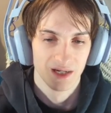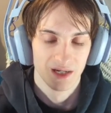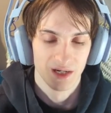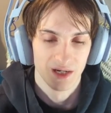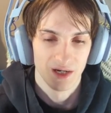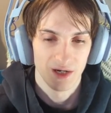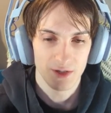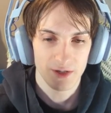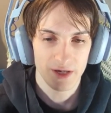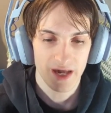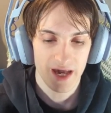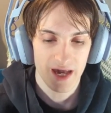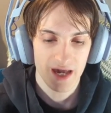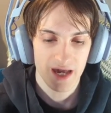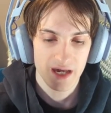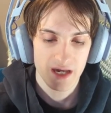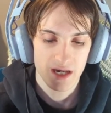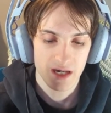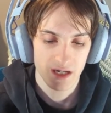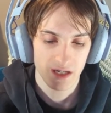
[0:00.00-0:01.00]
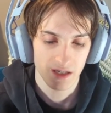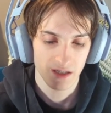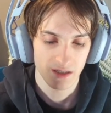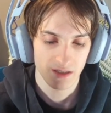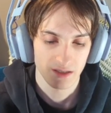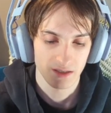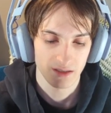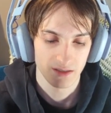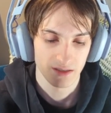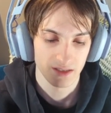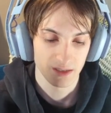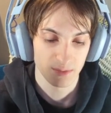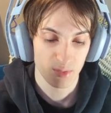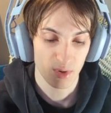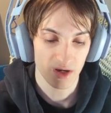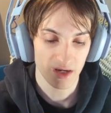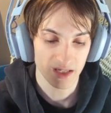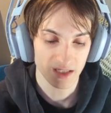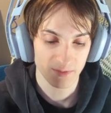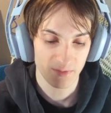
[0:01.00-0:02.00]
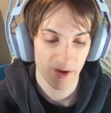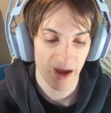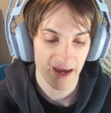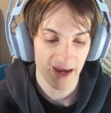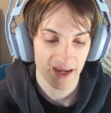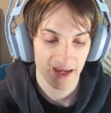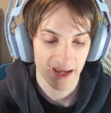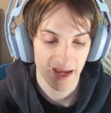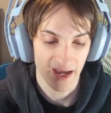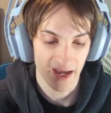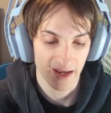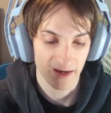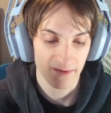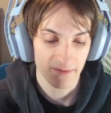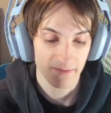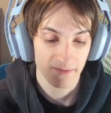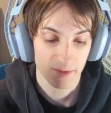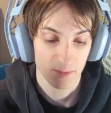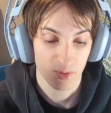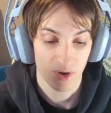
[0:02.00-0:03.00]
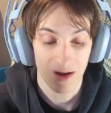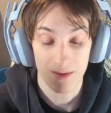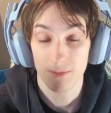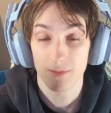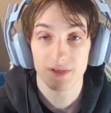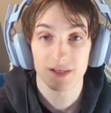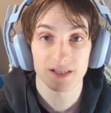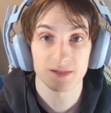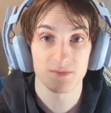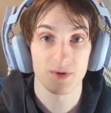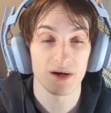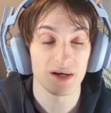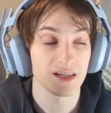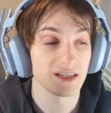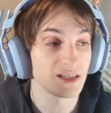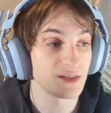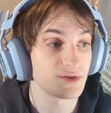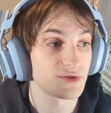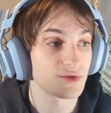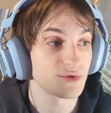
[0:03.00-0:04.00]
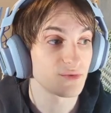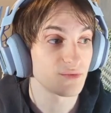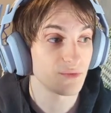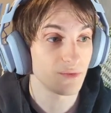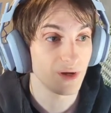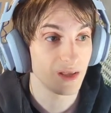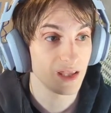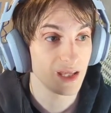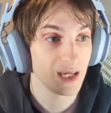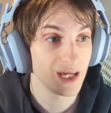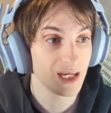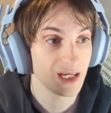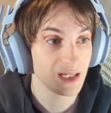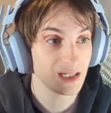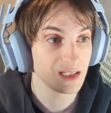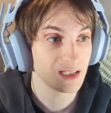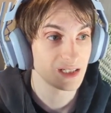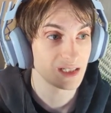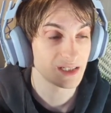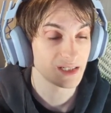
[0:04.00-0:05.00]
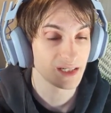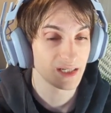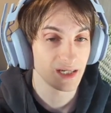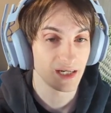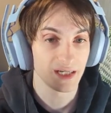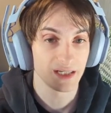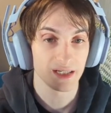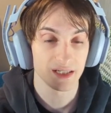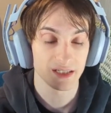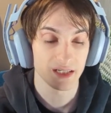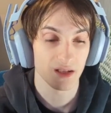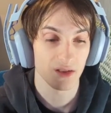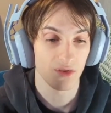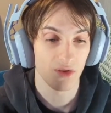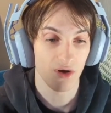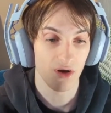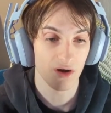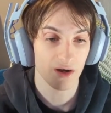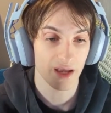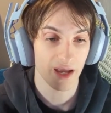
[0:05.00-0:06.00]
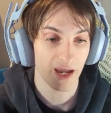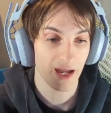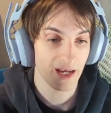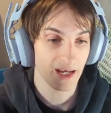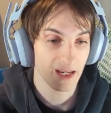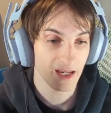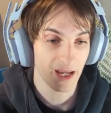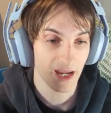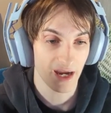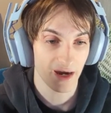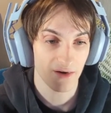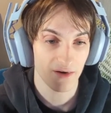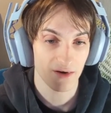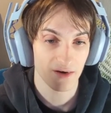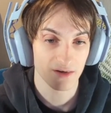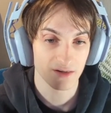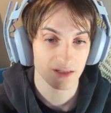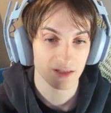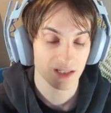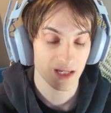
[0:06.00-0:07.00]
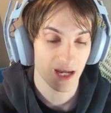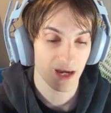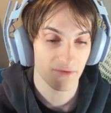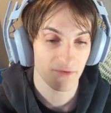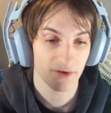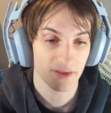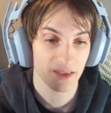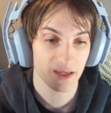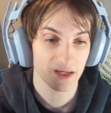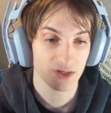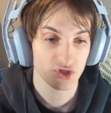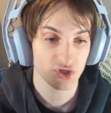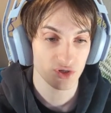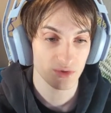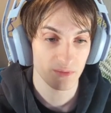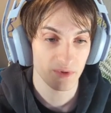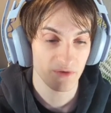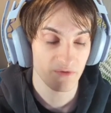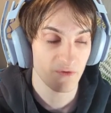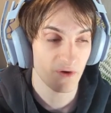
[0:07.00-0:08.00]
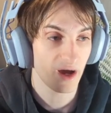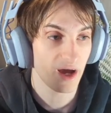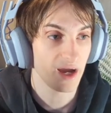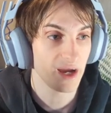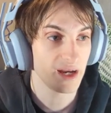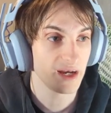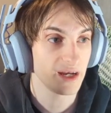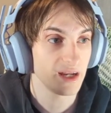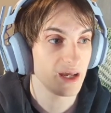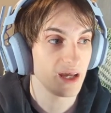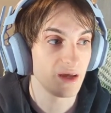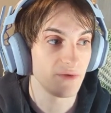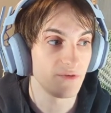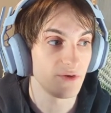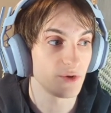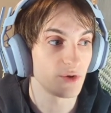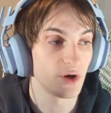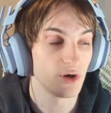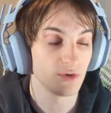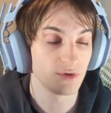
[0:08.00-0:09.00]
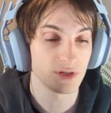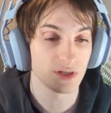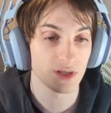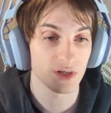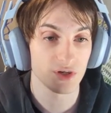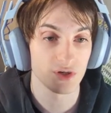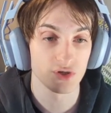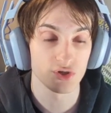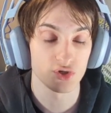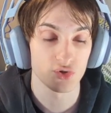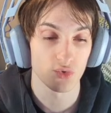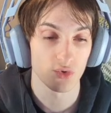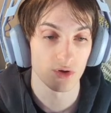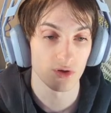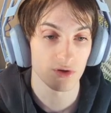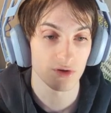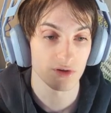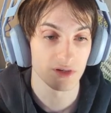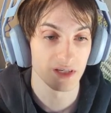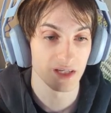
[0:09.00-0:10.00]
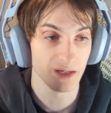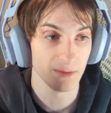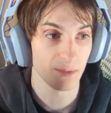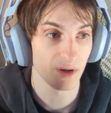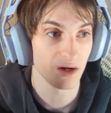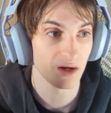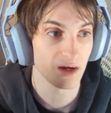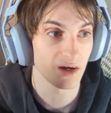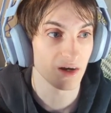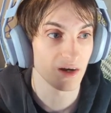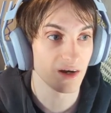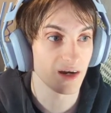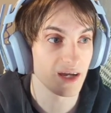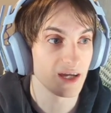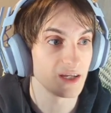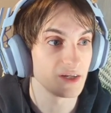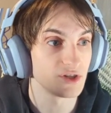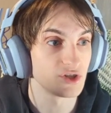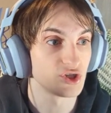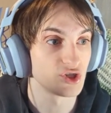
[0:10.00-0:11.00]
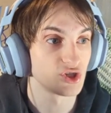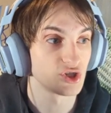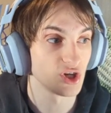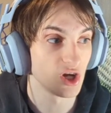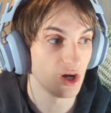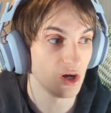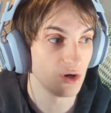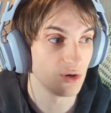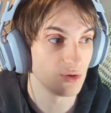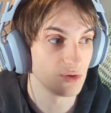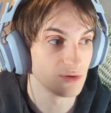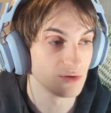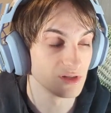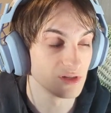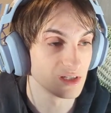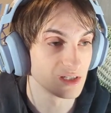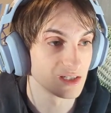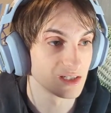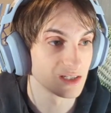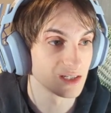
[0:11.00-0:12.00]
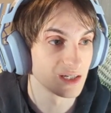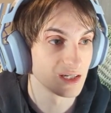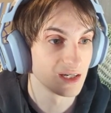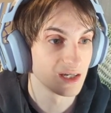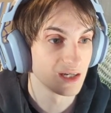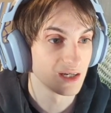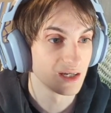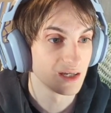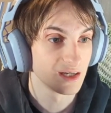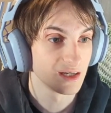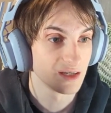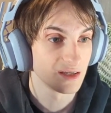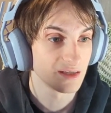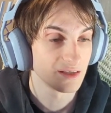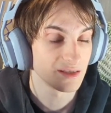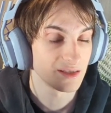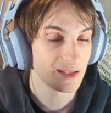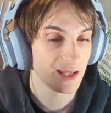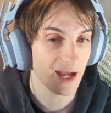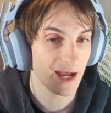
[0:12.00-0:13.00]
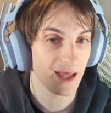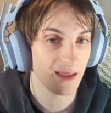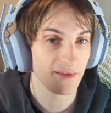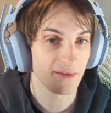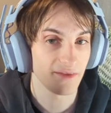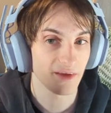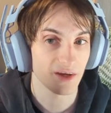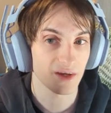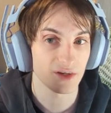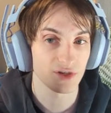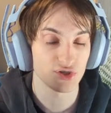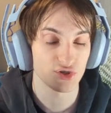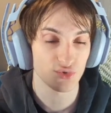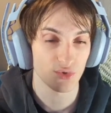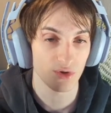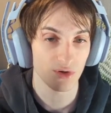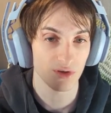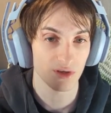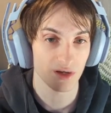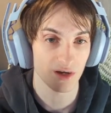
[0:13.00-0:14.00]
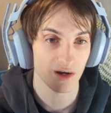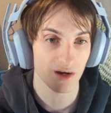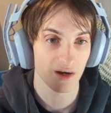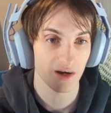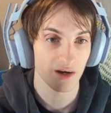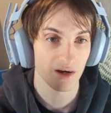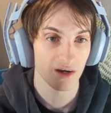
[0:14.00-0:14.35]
okay, this bug is back again. The problem with this bug is it's really inconsistent. It doesn't log any errors. Everything should be fine. If you go to the controller debugger, it shows that the controller